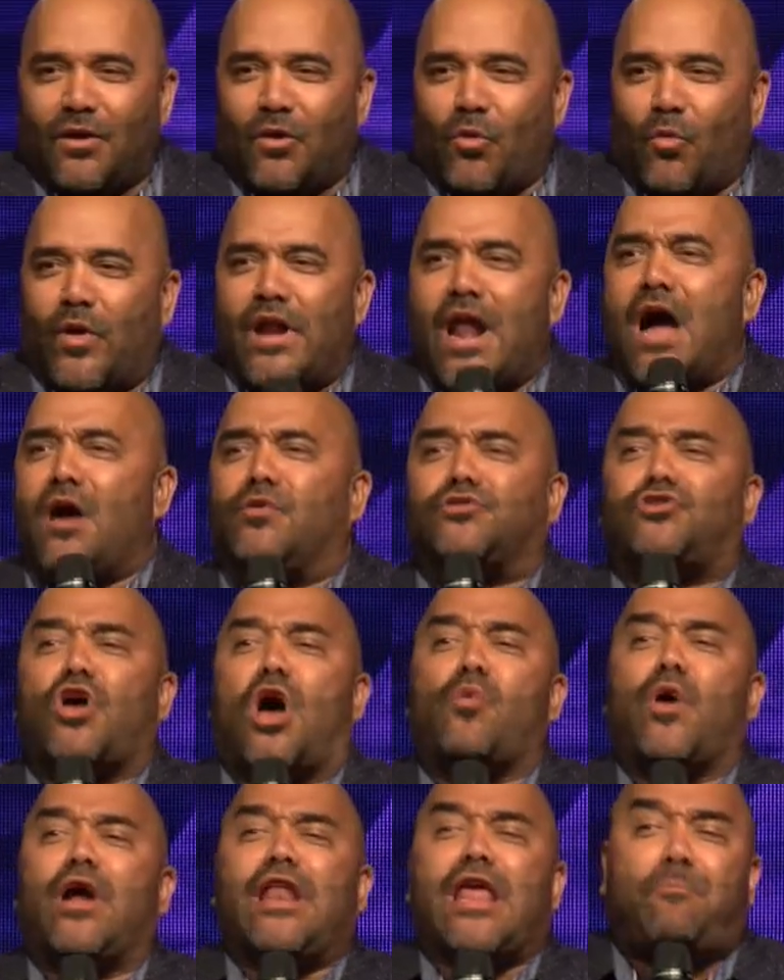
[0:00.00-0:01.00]
when I was
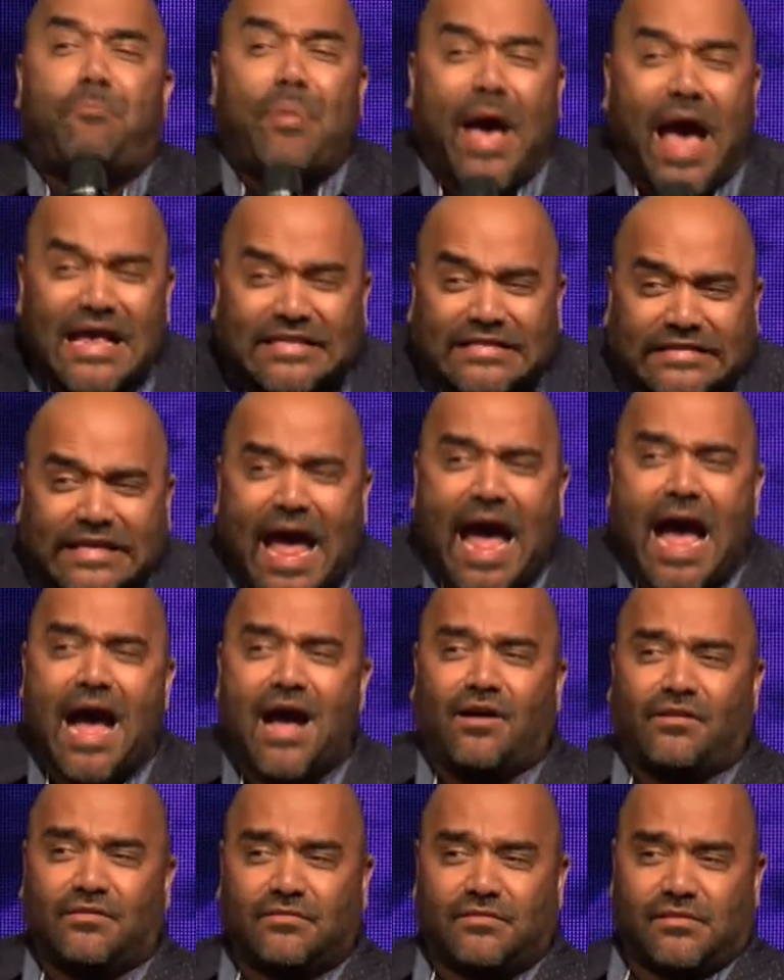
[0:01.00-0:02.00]
already passed
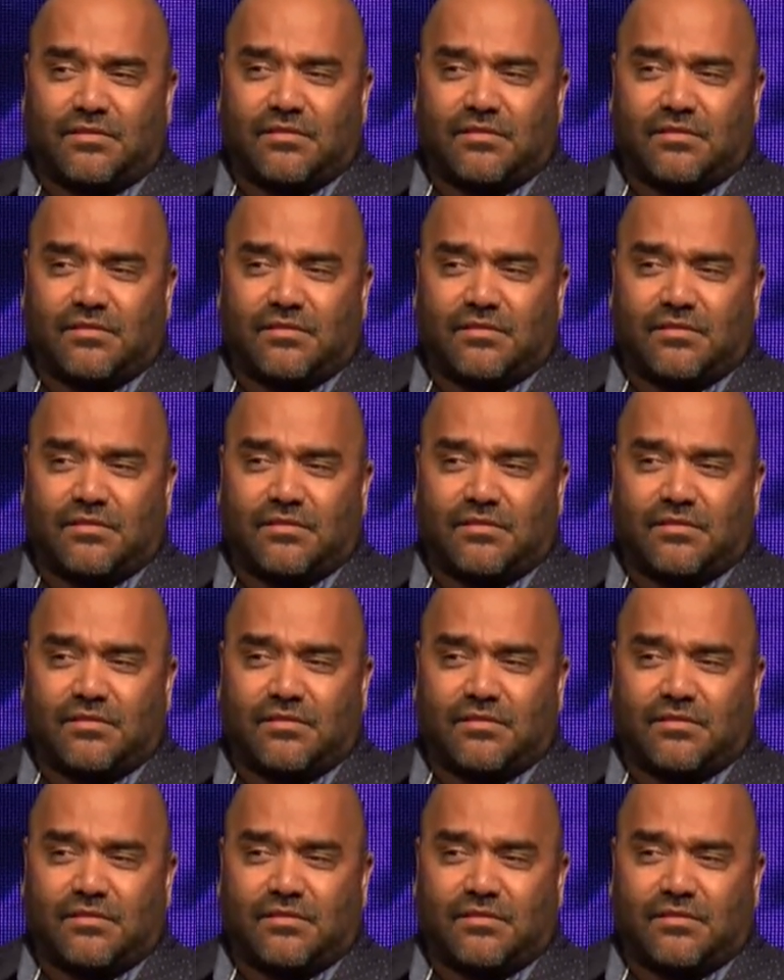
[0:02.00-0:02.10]
out.